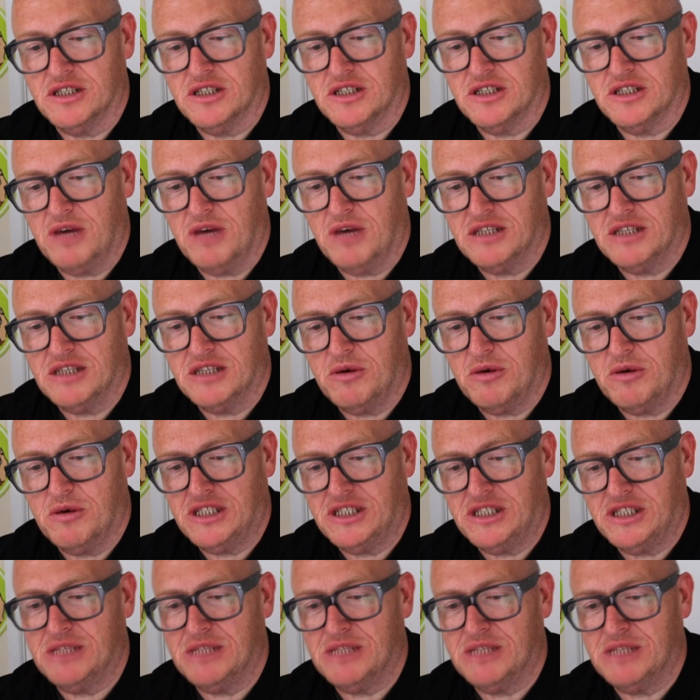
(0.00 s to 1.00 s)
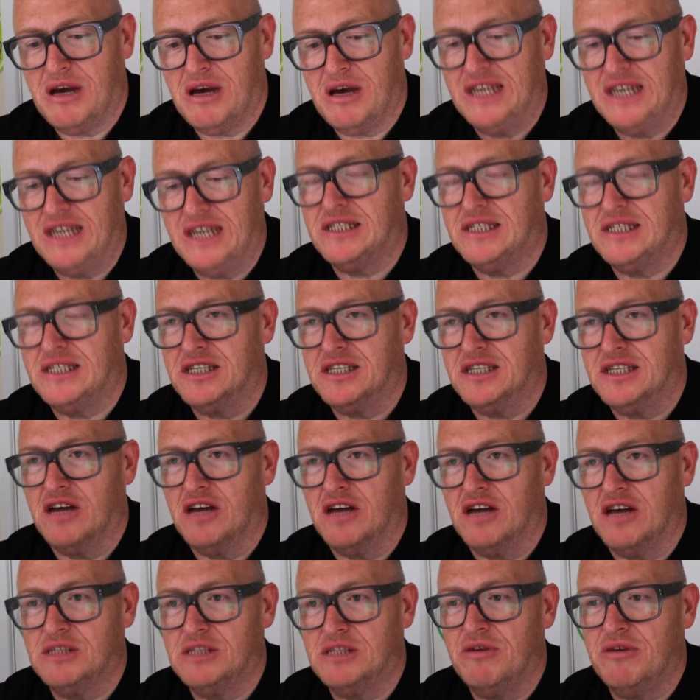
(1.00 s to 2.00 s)
We're getting some questions about, is this going
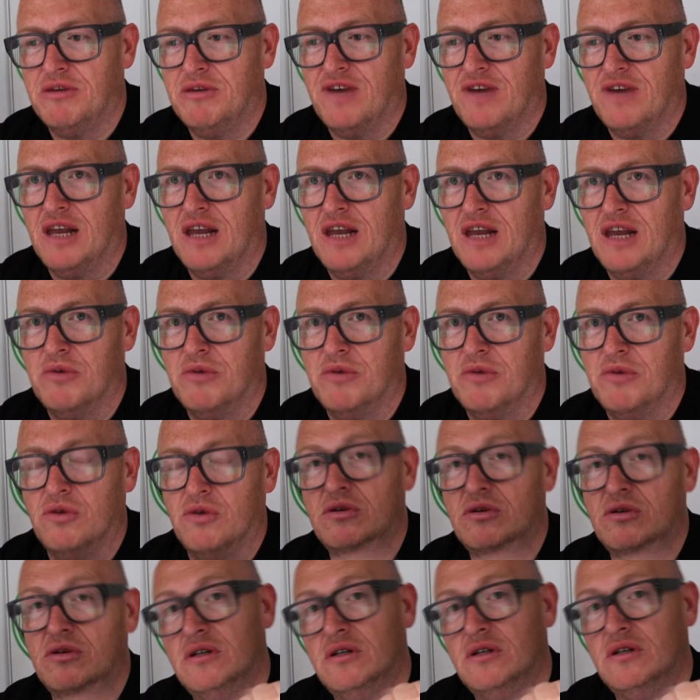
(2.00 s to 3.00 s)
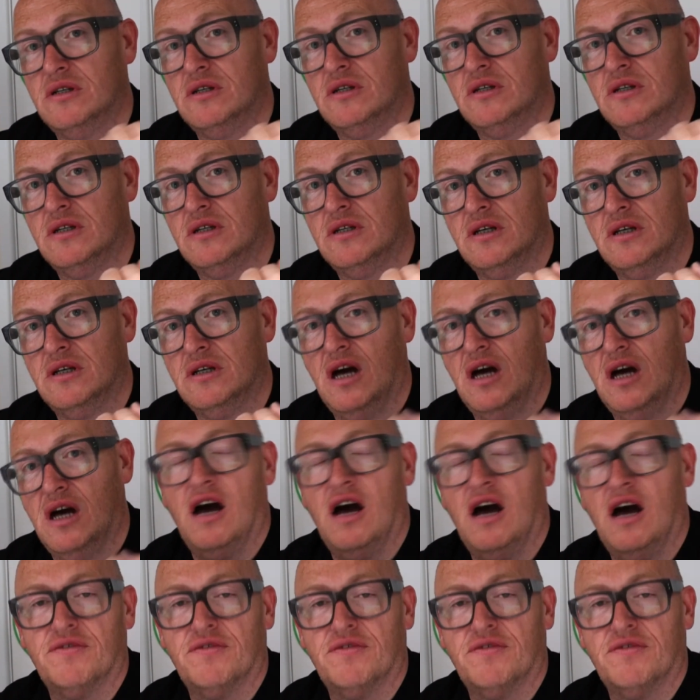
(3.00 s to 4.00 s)
to be available
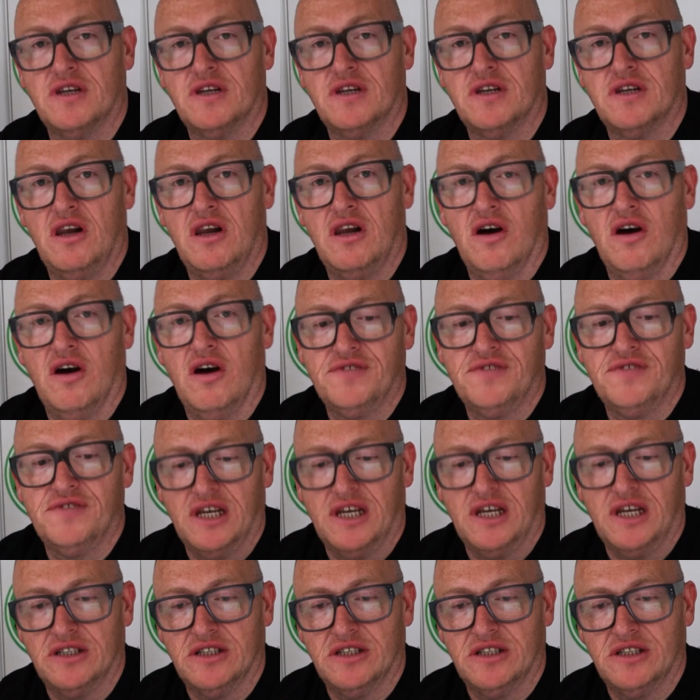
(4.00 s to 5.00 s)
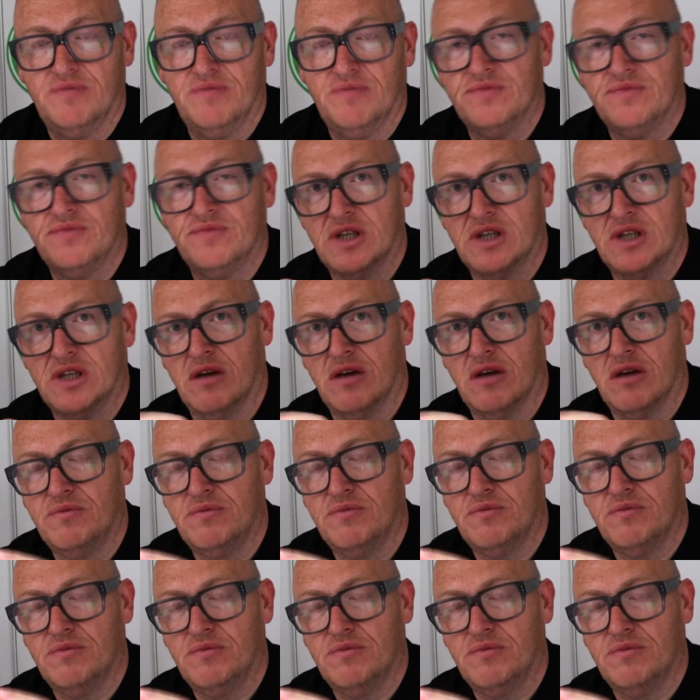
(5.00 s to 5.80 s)
after the live session? So,